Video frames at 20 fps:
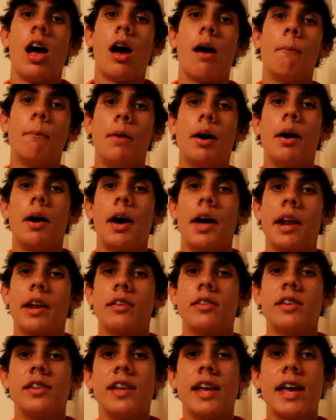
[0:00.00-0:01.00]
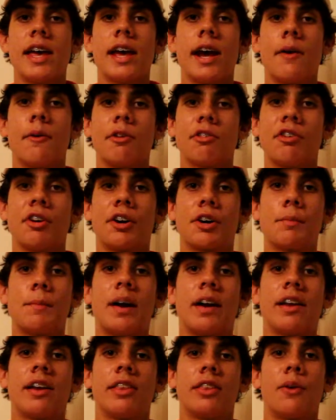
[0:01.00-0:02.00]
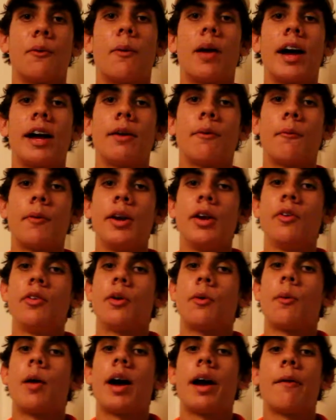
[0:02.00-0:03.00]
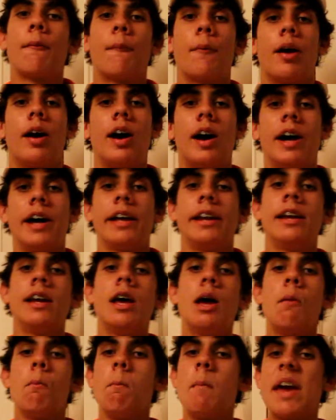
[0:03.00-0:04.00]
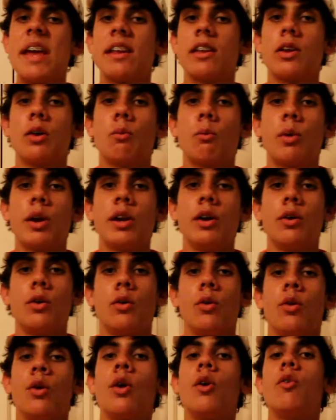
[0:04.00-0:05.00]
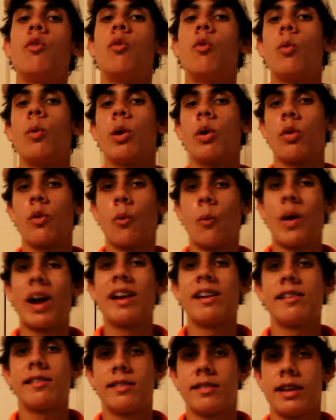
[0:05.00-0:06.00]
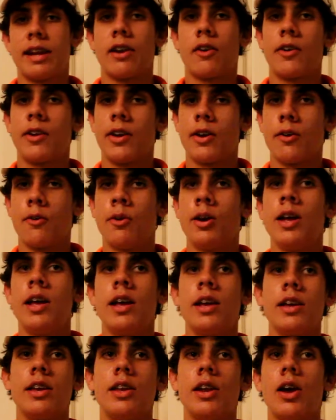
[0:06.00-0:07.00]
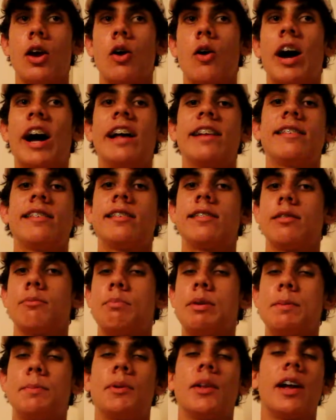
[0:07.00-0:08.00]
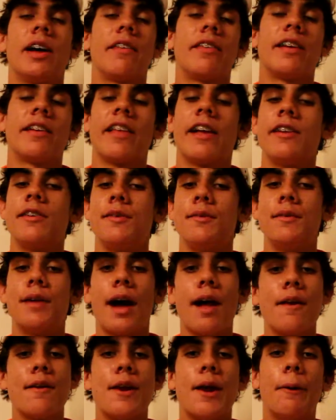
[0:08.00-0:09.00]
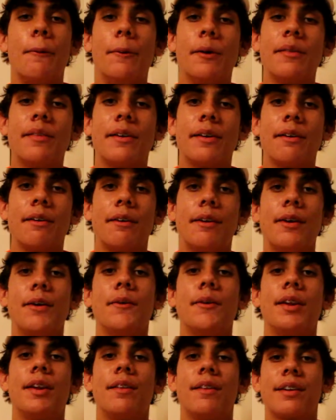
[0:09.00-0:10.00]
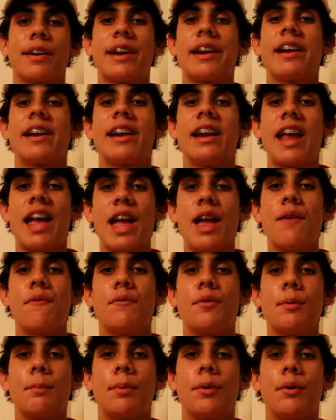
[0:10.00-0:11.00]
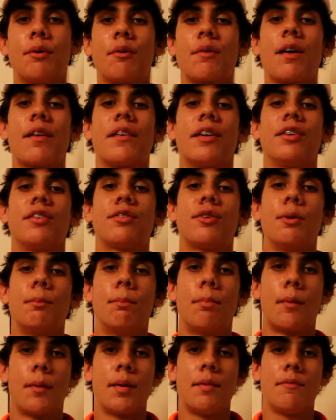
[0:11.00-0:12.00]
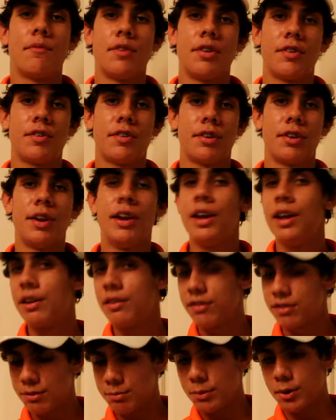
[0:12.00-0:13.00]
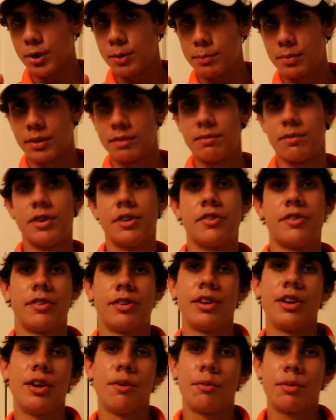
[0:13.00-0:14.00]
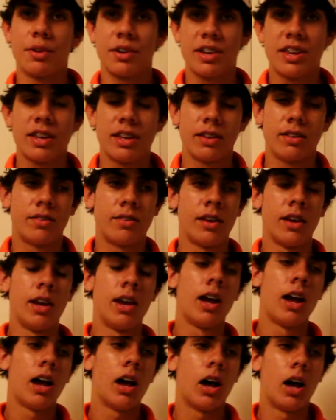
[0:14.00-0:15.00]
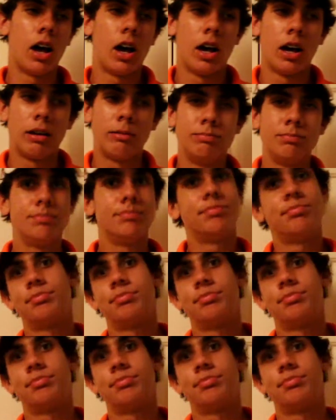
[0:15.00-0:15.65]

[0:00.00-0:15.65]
But today I want to talk about getting the right reel and the right rod, mainly reel for the right scenario. You know, I see some people out there that do not know what they're doing and they're carrying an 8-foot pole to go out there and just go brim fishing. Small brim fishing, you know, with their kids. Um,